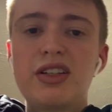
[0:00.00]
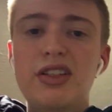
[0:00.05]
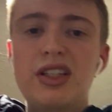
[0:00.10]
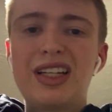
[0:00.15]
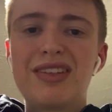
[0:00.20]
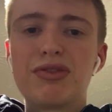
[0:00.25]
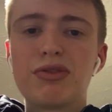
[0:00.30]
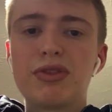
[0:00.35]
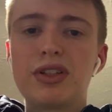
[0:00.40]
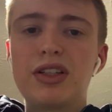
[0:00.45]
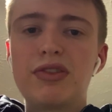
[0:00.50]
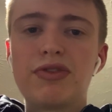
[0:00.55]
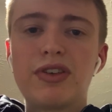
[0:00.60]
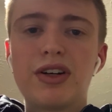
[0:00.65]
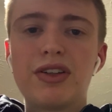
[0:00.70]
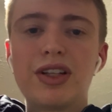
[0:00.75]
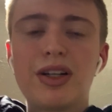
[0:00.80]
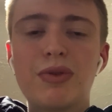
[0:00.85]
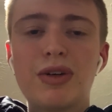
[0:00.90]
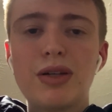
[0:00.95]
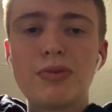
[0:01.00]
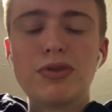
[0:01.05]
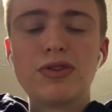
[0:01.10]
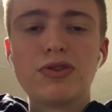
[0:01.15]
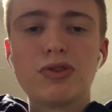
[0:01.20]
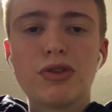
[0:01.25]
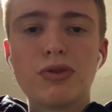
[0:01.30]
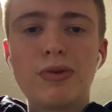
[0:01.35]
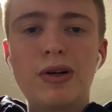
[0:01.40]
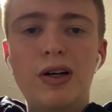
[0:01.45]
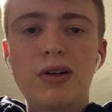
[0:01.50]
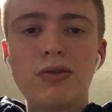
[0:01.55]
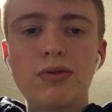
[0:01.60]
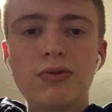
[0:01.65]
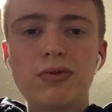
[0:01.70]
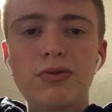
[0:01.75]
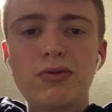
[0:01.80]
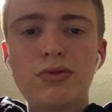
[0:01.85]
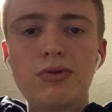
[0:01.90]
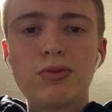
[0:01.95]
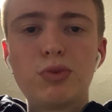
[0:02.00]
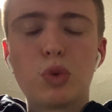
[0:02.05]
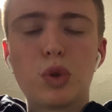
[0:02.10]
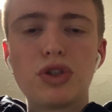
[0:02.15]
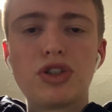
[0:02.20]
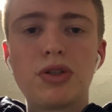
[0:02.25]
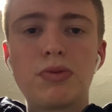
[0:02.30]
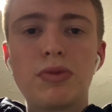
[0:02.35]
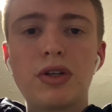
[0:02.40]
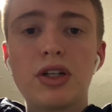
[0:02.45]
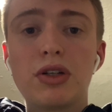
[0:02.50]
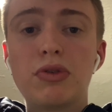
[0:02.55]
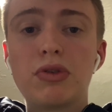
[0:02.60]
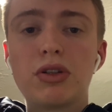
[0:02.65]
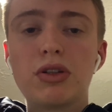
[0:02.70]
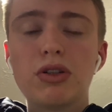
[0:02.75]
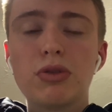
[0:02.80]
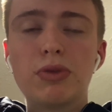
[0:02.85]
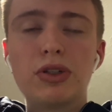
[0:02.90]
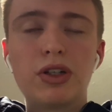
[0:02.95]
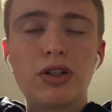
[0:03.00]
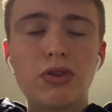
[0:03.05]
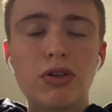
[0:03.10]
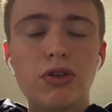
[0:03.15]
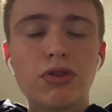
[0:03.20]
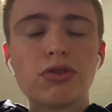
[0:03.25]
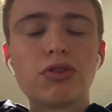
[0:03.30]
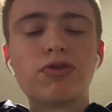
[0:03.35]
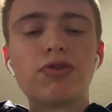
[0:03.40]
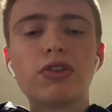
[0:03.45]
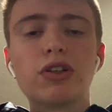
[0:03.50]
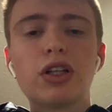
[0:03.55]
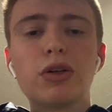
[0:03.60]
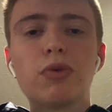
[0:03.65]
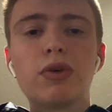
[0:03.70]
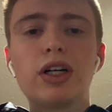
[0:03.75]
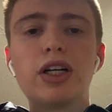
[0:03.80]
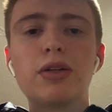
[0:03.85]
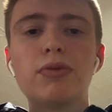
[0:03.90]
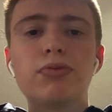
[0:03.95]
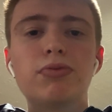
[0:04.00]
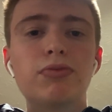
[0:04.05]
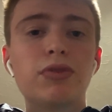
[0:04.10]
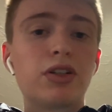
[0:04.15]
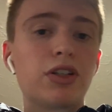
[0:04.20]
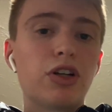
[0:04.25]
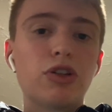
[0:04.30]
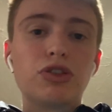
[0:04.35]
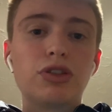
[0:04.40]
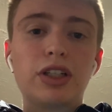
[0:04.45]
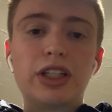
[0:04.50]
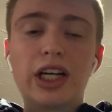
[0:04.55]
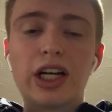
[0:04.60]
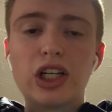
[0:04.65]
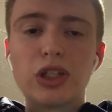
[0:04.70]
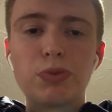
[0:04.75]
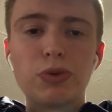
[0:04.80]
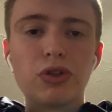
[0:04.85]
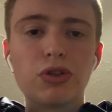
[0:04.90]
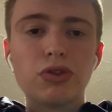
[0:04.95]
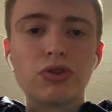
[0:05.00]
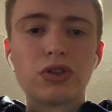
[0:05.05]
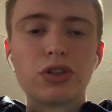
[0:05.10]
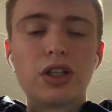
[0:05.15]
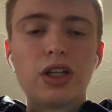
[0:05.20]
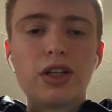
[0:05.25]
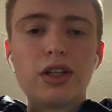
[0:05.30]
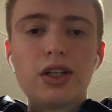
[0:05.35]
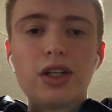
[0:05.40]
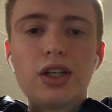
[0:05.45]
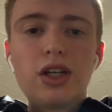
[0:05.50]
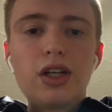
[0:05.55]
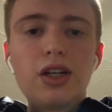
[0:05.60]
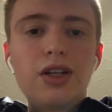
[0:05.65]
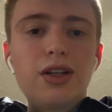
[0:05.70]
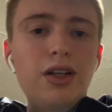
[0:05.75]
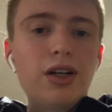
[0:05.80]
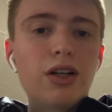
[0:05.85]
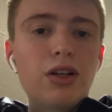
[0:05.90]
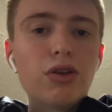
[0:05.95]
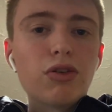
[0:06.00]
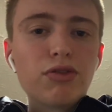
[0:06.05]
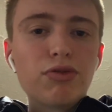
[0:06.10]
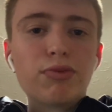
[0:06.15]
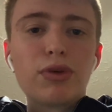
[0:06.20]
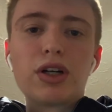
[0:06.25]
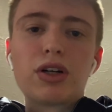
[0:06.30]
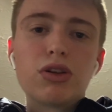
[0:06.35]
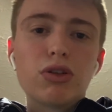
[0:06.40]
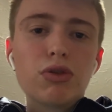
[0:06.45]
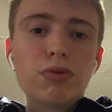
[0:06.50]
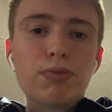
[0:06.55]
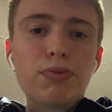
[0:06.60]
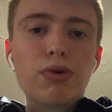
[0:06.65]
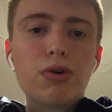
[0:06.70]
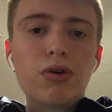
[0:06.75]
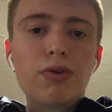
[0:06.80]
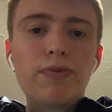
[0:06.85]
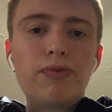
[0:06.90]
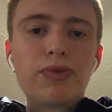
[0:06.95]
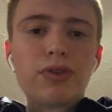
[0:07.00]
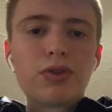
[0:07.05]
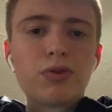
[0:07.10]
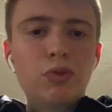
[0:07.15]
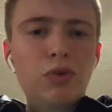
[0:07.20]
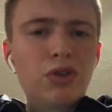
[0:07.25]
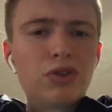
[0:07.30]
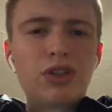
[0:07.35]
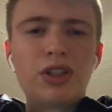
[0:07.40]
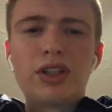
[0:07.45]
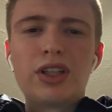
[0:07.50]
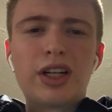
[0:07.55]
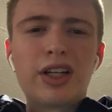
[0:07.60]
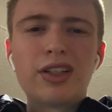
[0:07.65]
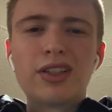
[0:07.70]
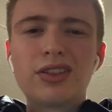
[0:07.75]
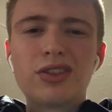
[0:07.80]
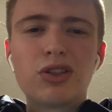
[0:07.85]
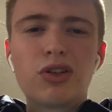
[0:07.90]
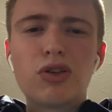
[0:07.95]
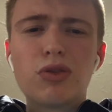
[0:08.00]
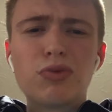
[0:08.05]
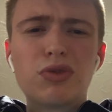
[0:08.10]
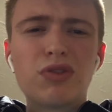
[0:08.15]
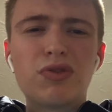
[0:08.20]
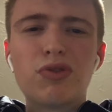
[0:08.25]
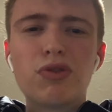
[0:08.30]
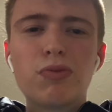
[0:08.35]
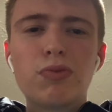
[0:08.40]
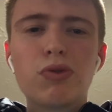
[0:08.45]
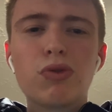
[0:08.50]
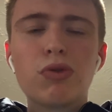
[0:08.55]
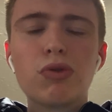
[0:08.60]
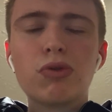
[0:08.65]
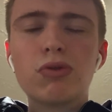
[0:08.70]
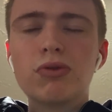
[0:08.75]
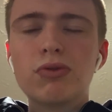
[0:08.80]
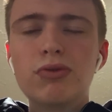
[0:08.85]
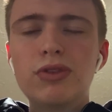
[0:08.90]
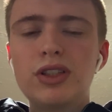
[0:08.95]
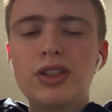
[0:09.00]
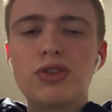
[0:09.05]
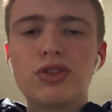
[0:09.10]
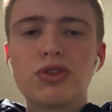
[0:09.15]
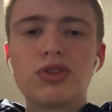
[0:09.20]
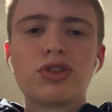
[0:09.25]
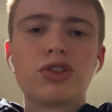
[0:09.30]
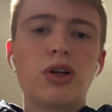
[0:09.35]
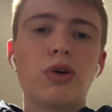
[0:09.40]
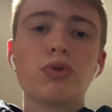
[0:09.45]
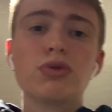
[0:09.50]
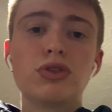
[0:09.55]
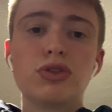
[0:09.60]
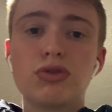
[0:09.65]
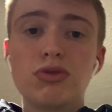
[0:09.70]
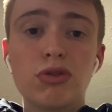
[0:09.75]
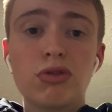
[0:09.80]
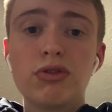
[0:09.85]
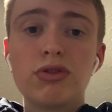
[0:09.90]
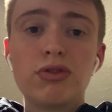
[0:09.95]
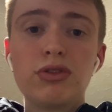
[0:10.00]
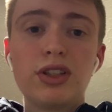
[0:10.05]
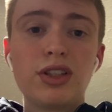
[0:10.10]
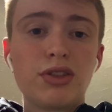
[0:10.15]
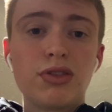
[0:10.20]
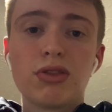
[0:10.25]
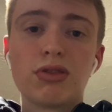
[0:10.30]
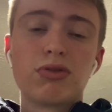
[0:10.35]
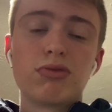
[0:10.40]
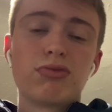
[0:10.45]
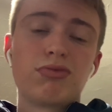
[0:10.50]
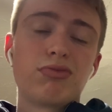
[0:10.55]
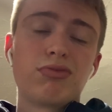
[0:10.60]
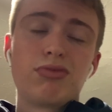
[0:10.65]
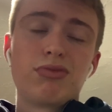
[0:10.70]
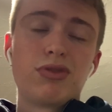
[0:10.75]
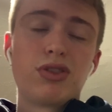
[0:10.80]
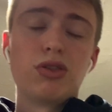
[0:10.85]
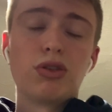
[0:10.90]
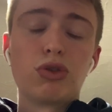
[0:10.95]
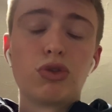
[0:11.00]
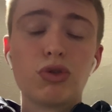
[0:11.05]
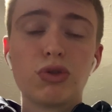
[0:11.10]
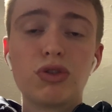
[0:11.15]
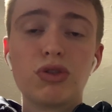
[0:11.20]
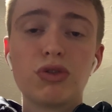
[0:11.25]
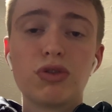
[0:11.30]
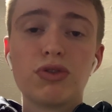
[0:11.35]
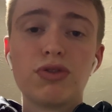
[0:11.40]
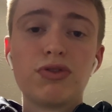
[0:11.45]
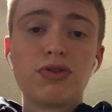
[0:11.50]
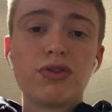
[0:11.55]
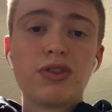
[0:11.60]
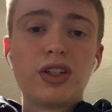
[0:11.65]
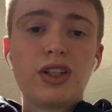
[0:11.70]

Never really felt that way before about watching my own club. I don't like to feel that way. I go to the games because I love my club, but watching that at times, the football is just soul destroying. It's not good enough.